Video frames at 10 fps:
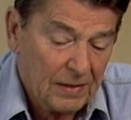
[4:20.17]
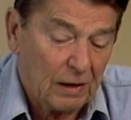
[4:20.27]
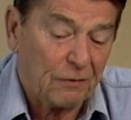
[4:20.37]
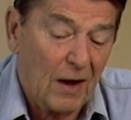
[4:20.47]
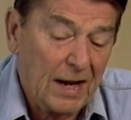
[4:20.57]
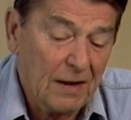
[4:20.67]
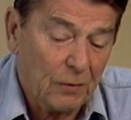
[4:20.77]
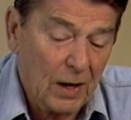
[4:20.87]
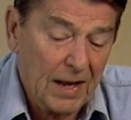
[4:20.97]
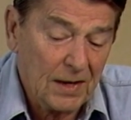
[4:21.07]
They're fighting
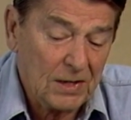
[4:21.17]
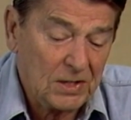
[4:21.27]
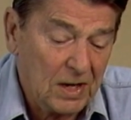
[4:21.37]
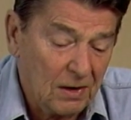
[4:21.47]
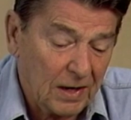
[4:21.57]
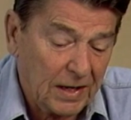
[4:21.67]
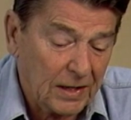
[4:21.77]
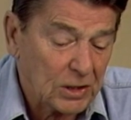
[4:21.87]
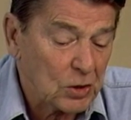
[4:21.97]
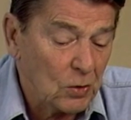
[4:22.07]
for an end to tyranny
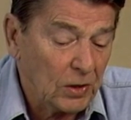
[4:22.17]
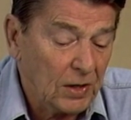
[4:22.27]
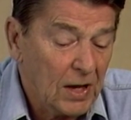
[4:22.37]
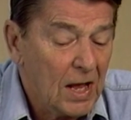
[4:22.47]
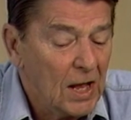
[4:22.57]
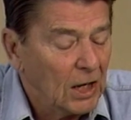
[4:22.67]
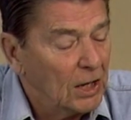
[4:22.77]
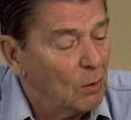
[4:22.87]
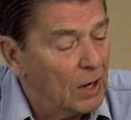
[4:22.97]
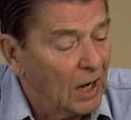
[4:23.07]
in its only
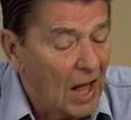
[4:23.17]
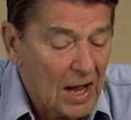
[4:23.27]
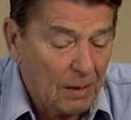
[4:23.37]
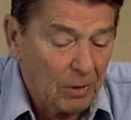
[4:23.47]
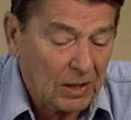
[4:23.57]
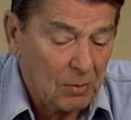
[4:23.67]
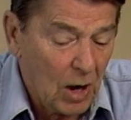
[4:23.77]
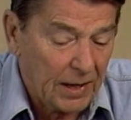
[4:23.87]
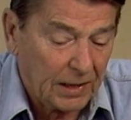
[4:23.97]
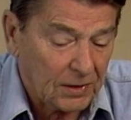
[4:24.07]
reliable
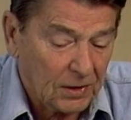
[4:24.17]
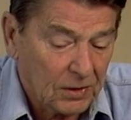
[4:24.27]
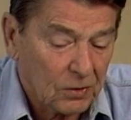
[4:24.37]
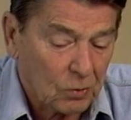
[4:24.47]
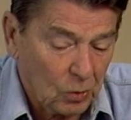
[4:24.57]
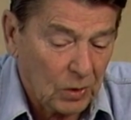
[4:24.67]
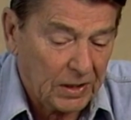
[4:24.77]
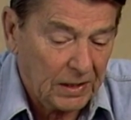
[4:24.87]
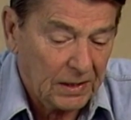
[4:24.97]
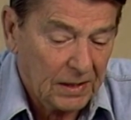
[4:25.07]
product,
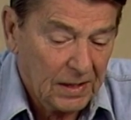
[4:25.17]
cruelty.